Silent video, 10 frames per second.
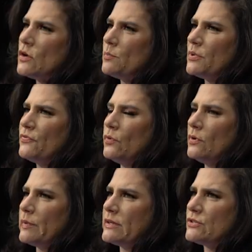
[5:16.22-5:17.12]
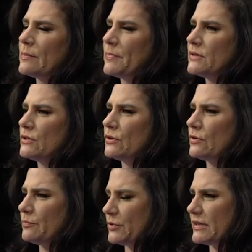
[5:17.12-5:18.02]
So before we jump into
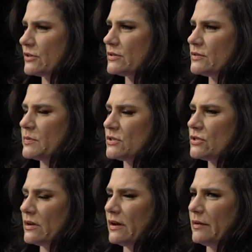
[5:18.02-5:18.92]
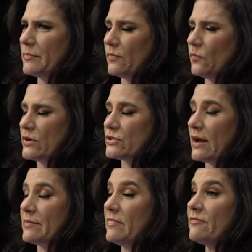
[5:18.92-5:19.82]
your predictions, which
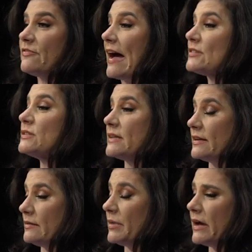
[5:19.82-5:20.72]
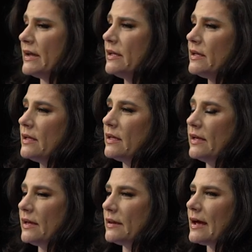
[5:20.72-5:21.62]
I'm fascinated by,
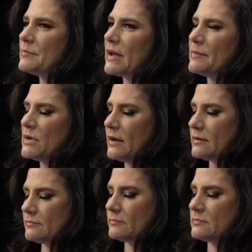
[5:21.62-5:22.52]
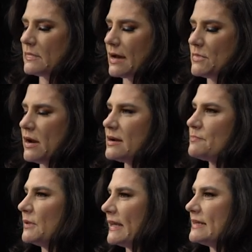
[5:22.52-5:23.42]
and I'm not in a
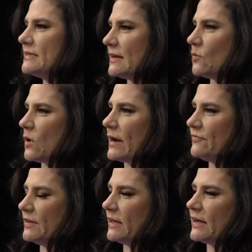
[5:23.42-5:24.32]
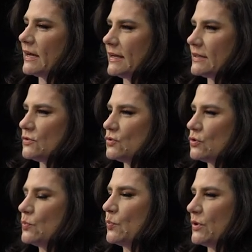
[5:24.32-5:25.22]
place yet where I feel like I can
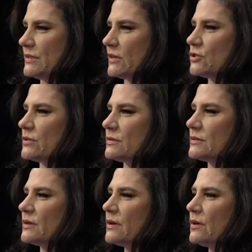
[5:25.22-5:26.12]
do predictions